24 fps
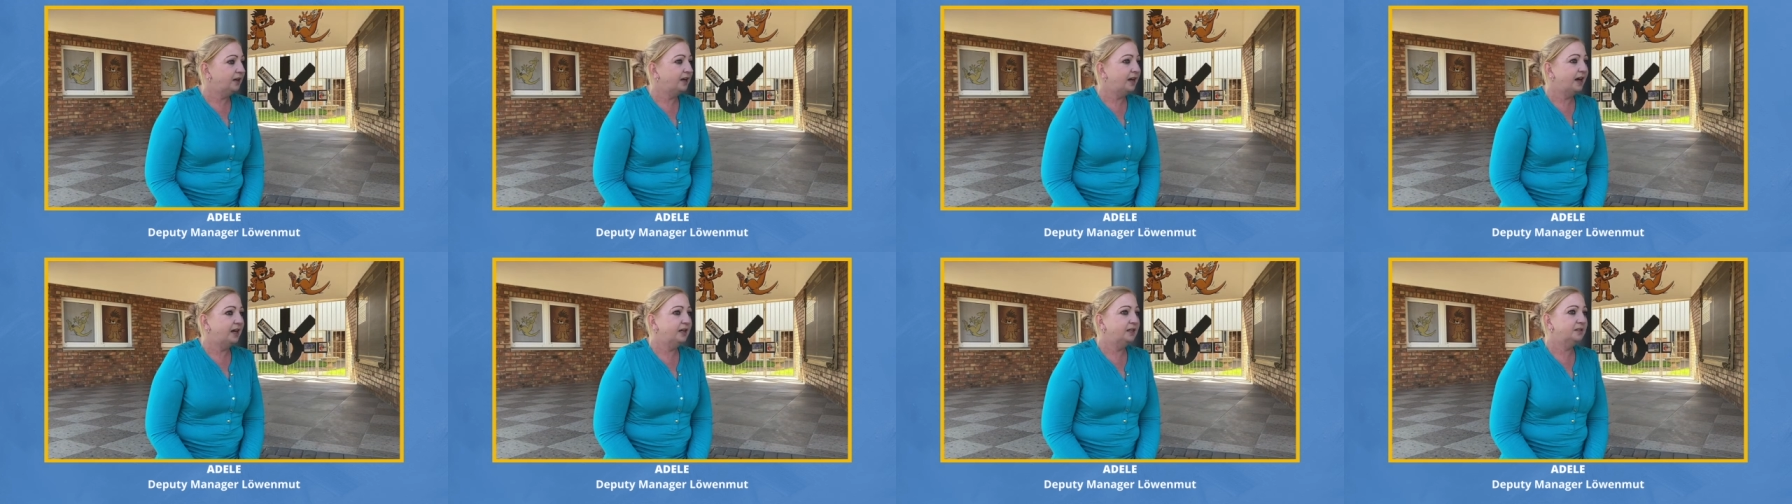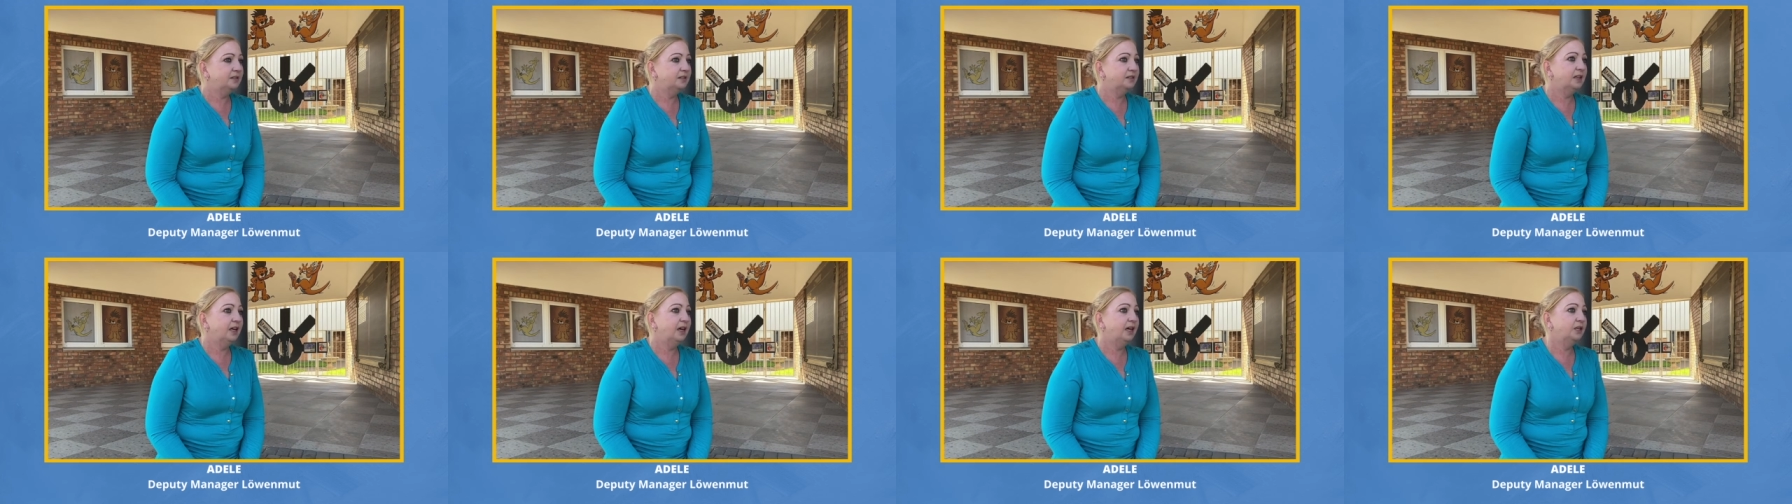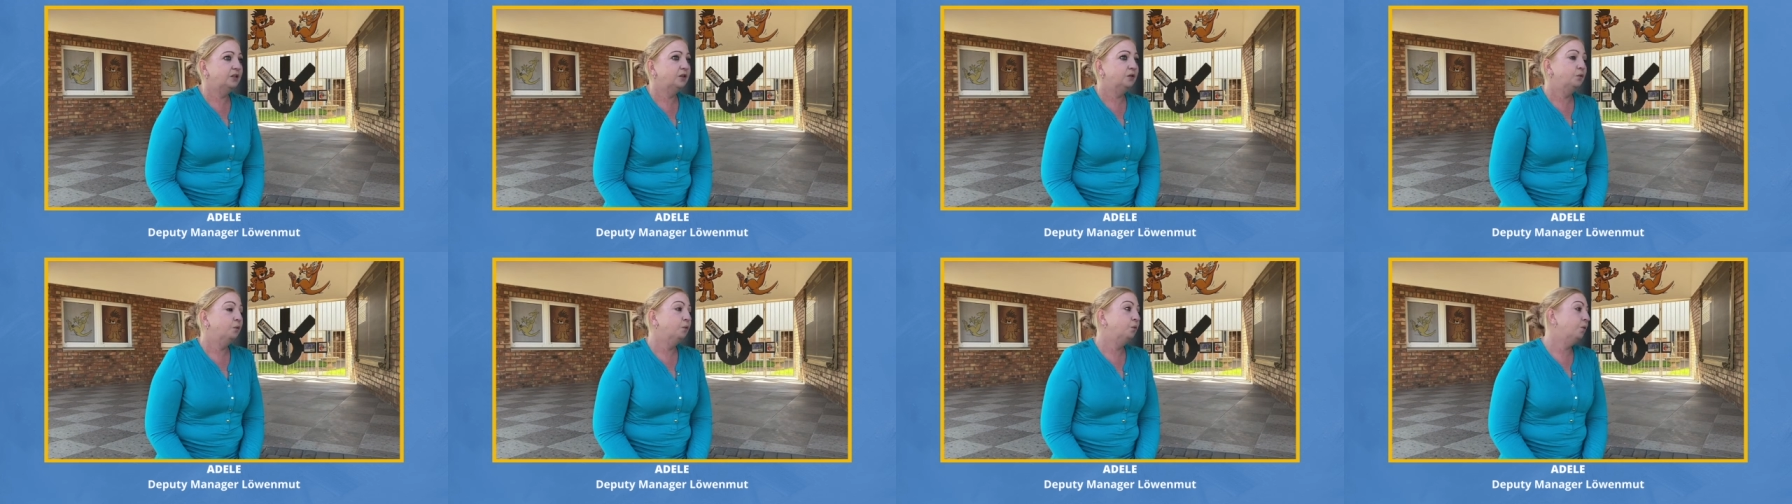in case
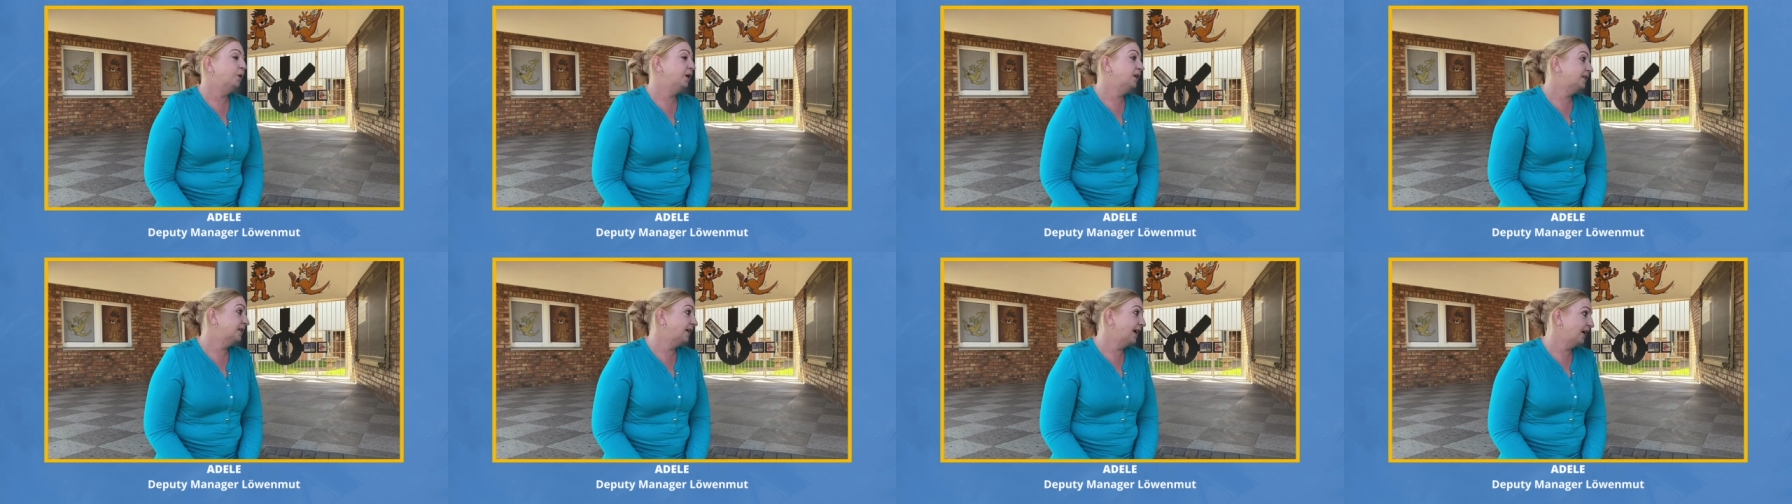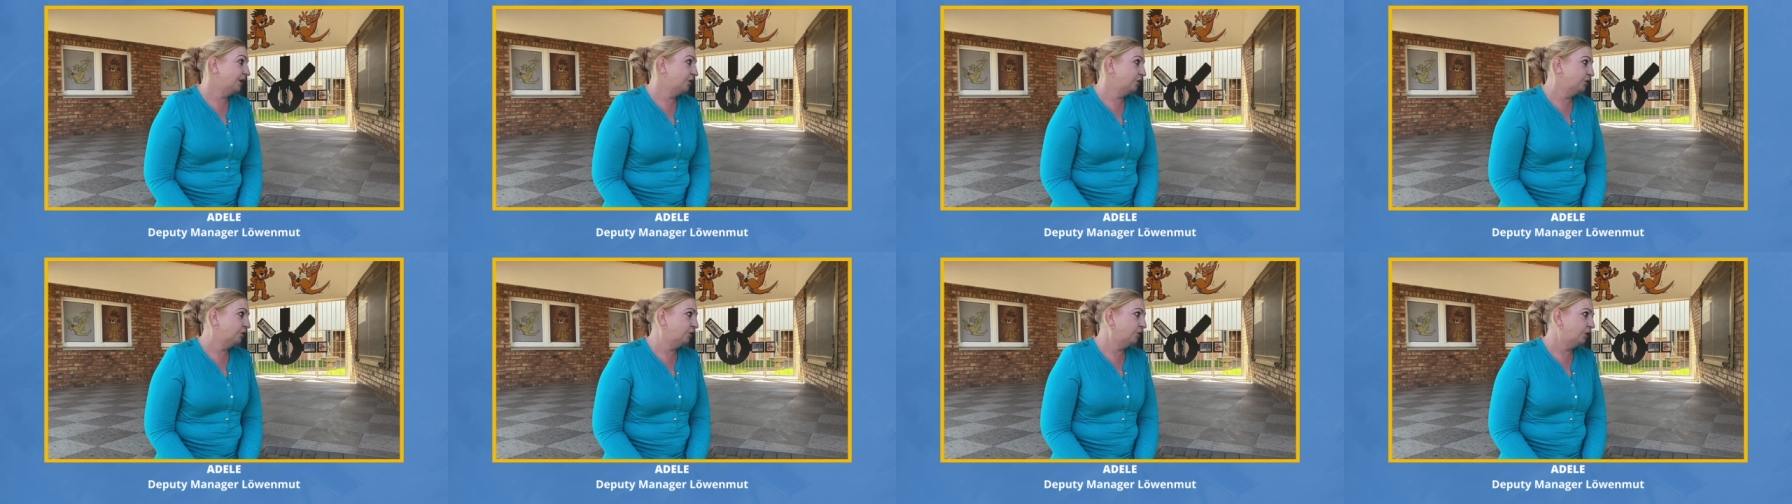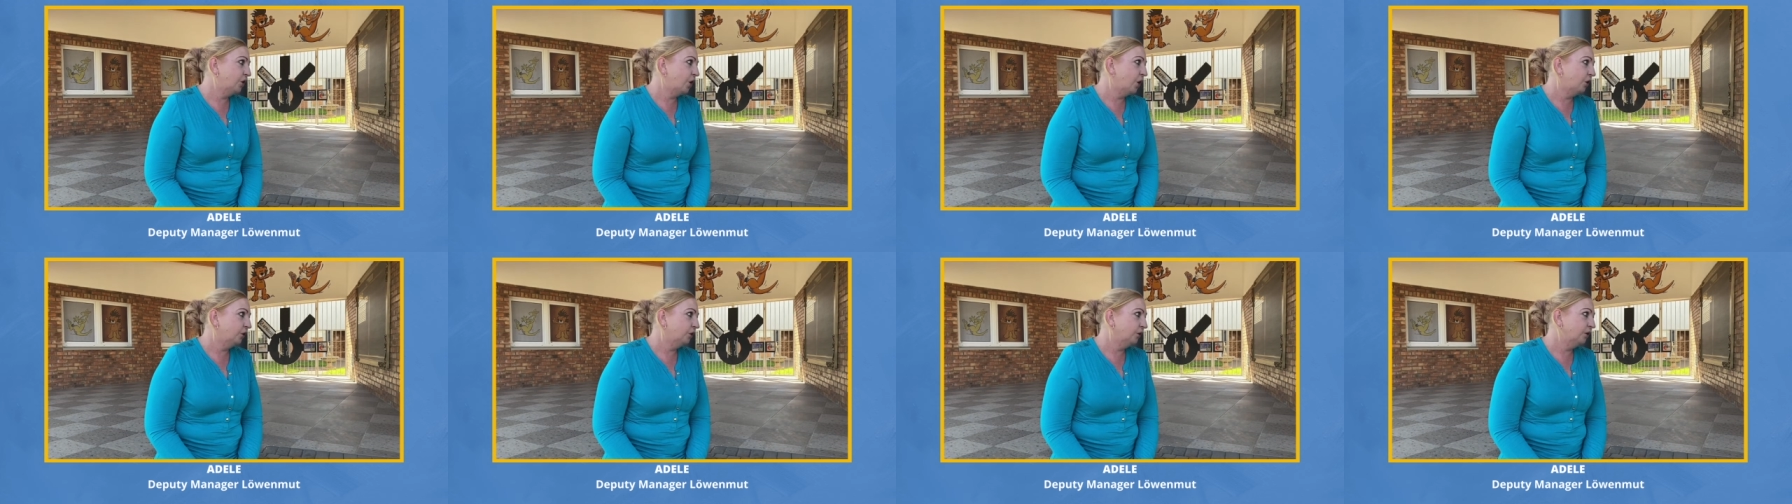that we take too
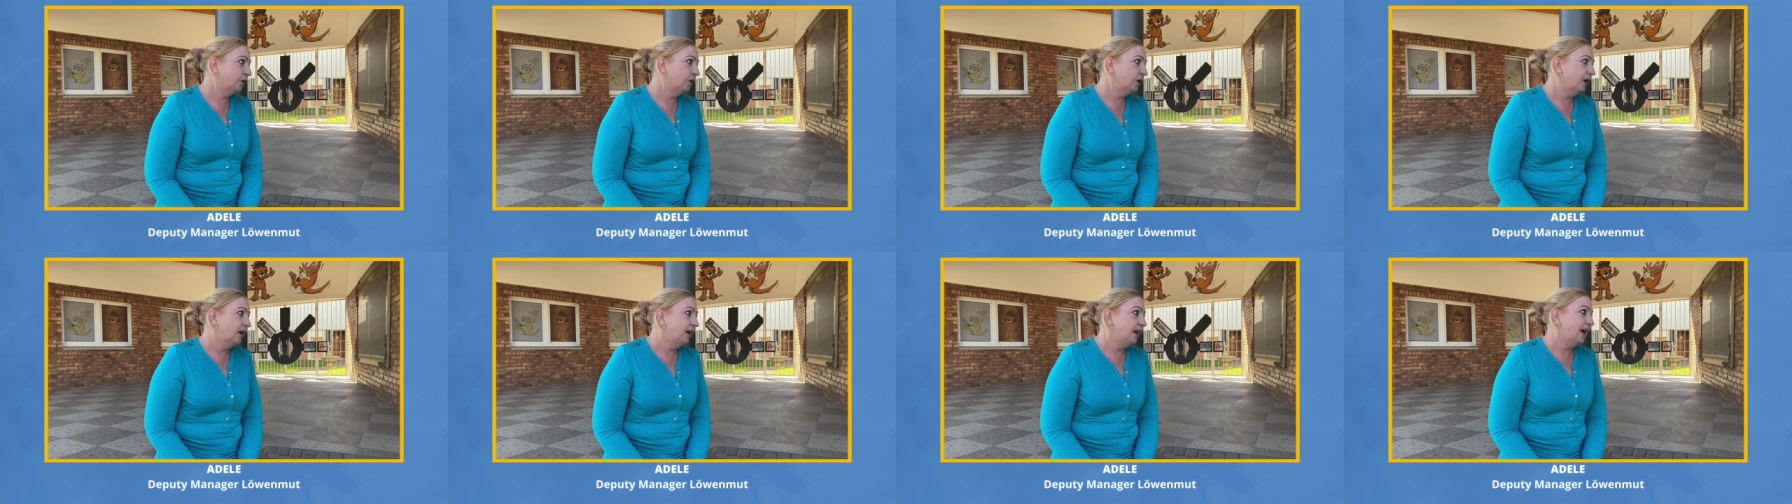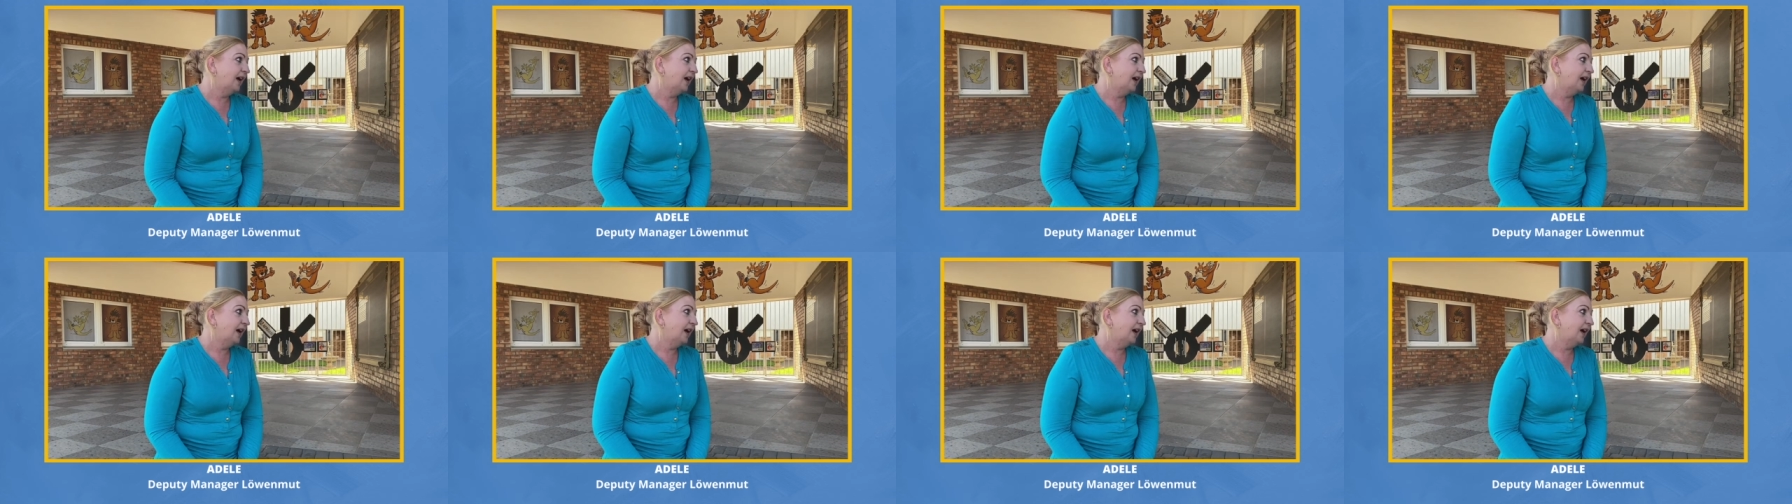long